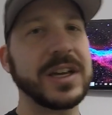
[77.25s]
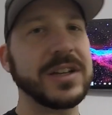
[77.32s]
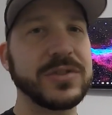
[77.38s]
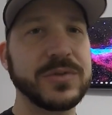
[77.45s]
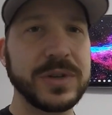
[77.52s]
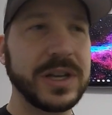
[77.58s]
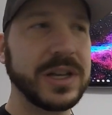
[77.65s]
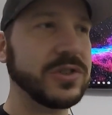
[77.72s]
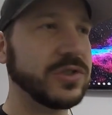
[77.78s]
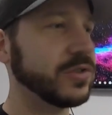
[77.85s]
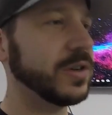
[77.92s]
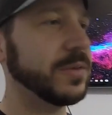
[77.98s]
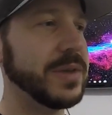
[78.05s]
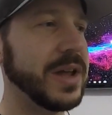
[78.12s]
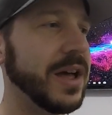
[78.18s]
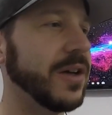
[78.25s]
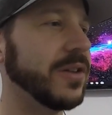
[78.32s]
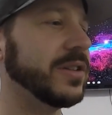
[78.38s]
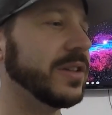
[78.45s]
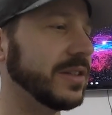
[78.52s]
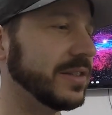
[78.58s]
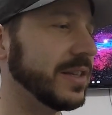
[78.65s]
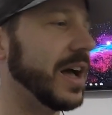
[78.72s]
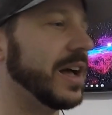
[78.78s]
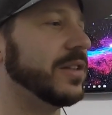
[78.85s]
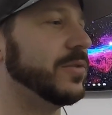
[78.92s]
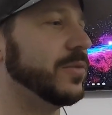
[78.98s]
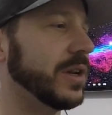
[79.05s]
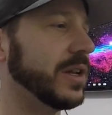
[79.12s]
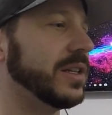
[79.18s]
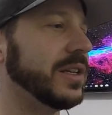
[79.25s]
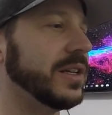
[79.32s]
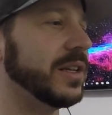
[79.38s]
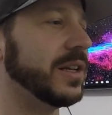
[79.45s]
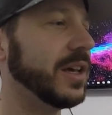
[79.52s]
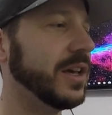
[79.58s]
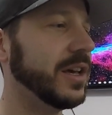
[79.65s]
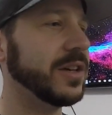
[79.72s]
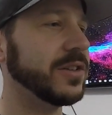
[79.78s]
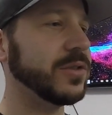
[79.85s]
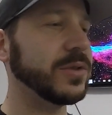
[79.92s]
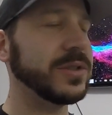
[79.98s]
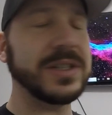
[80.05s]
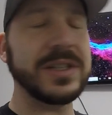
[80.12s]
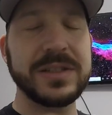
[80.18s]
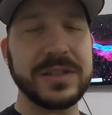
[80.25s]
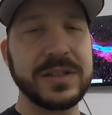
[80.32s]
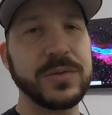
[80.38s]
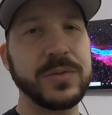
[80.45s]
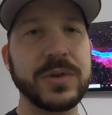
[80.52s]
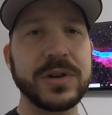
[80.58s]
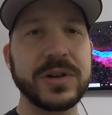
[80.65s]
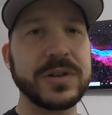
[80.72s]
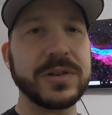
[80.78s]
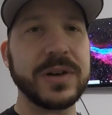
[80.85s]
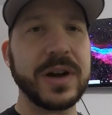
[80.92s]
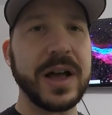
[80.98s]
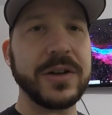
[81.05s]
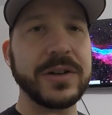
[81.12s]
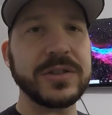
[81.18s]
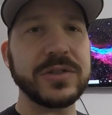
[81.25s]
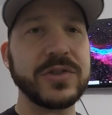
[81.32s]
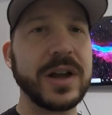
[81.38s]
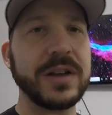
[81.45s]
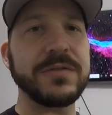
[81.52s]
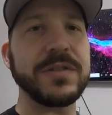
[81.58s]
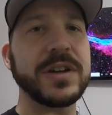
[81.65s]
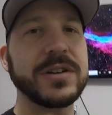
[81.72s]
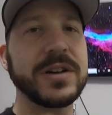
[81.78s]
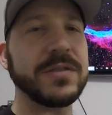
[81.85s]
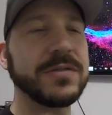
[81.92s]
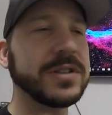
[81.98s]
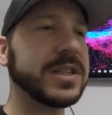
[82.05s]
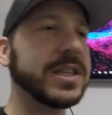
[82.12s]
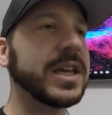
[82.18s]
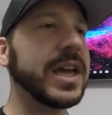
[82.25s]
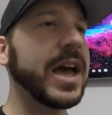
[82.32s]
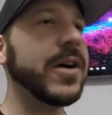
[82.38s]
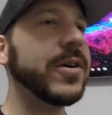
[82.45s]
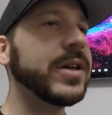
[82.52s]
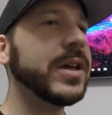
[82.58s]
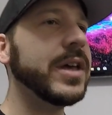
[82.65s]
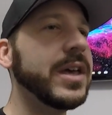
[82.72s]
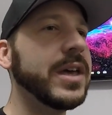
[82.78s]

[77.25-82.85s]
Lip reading: I just want to get stripped down to exactly what I need so it's easy to work around and try to figure everything out.